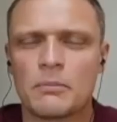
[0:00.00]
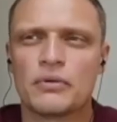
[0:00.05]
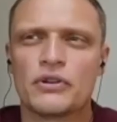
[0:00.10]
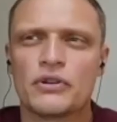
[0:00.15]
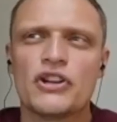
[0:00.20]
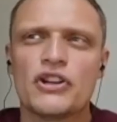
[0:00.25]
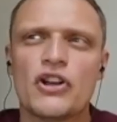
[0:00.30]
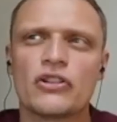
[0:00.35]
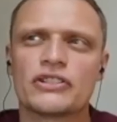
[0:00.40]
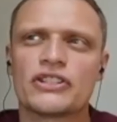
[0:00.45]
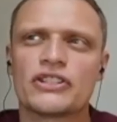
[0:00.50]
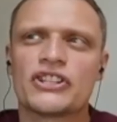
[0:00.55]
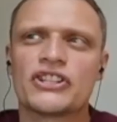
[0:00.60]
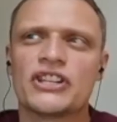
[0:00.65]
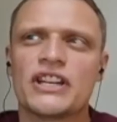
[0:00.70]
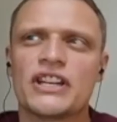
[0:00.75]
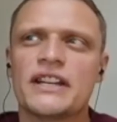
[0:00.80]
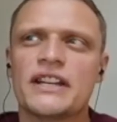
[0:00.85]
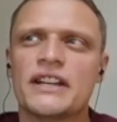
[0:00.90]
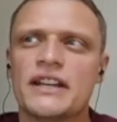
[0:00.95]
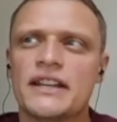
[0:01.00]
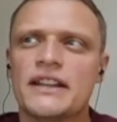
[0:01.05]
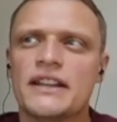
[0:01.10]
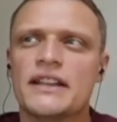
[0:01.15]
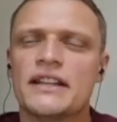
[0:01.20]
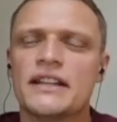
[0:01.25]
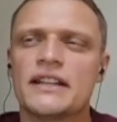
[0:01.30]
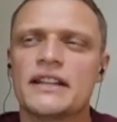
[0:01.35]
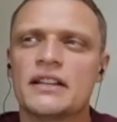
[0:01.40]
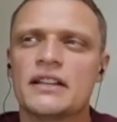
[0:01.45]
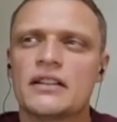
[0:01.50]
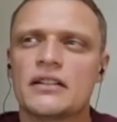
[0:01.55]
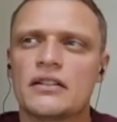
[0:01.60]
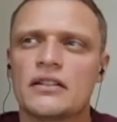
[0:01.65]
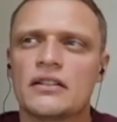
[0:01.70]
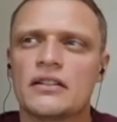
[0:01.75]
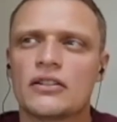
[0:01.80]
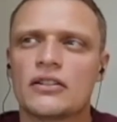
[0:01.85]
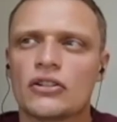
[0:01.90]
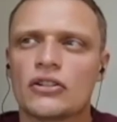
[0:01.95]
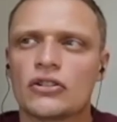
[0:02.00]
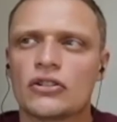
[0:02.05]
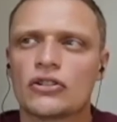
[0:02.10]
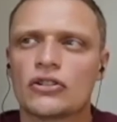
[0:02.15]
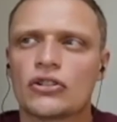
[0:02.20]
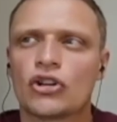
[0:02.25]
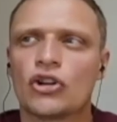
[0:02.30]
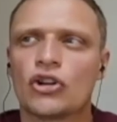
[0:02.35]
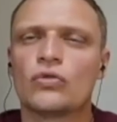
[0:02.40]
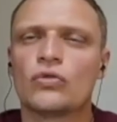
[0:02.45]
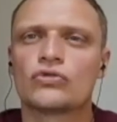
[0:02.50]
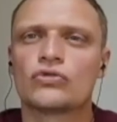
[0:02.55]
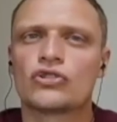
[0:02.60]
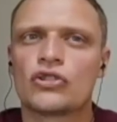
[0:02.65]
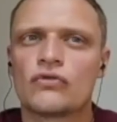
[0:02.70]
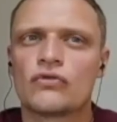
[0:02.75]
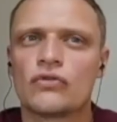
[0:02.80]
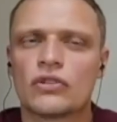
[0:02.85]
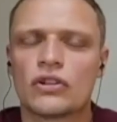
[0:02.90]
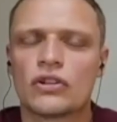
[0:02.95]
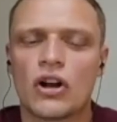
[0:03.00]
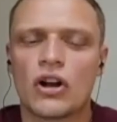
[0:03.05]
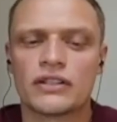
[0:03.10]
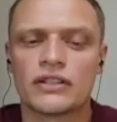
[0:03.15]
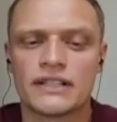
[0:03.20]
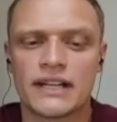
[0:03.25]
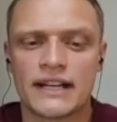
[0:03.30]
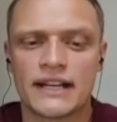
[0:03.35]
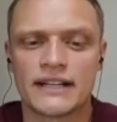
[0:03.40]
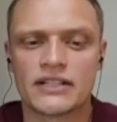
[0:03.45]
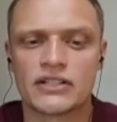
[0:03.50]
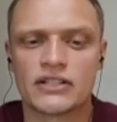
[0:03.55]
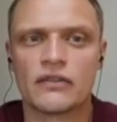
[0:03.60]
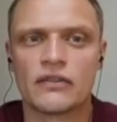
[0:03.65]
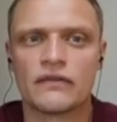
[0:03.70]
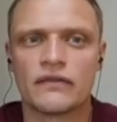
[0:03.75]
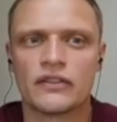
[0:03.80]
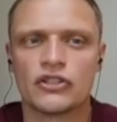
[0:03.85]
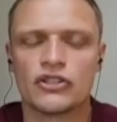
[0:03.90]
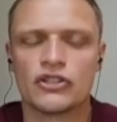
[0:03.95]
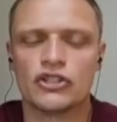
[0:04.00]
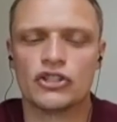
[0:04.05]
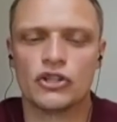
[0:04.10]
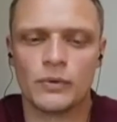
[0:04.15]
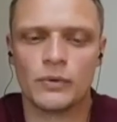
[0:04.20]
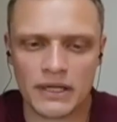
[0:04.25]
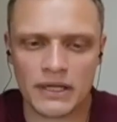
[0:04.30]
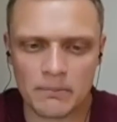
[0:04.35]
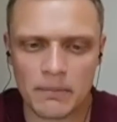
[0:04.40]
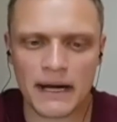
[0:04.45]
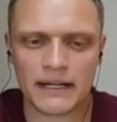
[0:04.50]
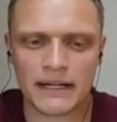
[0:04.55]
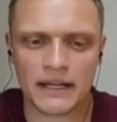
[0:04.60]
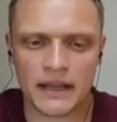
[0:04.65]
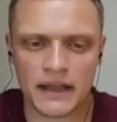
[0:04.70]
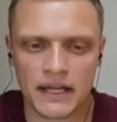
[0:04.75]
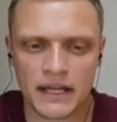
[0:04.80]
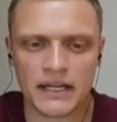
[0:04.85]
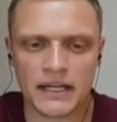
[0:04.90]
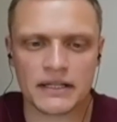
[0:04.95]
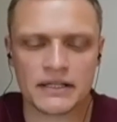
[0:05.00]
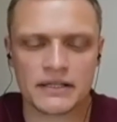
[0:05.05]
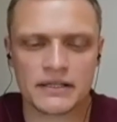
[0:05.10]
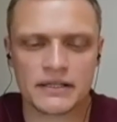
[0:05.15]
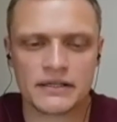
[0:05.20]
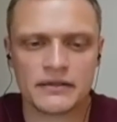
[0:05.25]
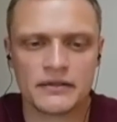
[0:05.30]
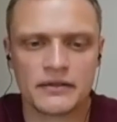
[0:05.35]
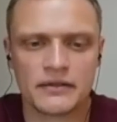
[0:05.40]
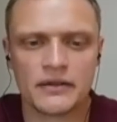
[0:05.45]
Not sin in the cultural context of doing bad things.